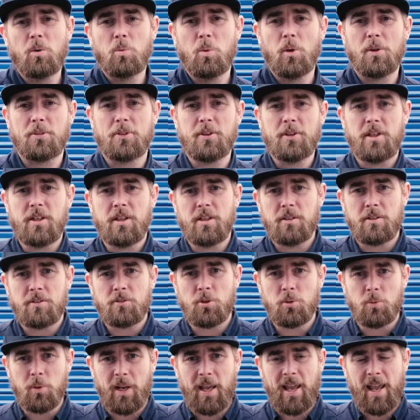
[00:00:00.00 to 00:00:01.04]
with the
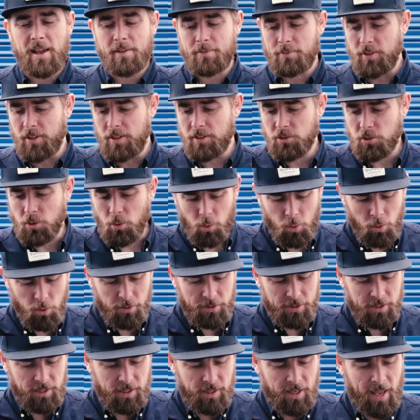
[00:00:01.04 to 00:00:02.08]
two and a half inch or
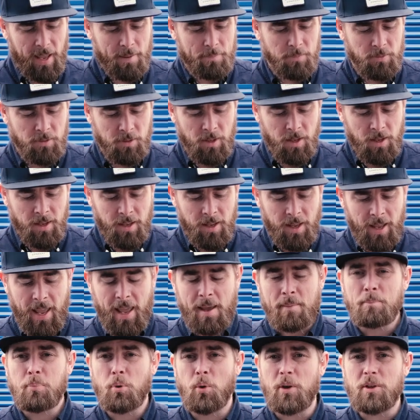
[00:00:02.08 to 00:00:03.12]
the M
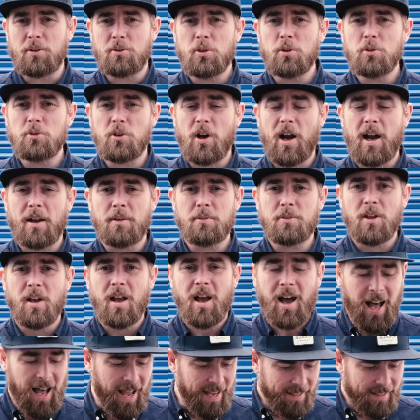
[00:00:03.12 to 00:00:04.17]
M.2 drives, I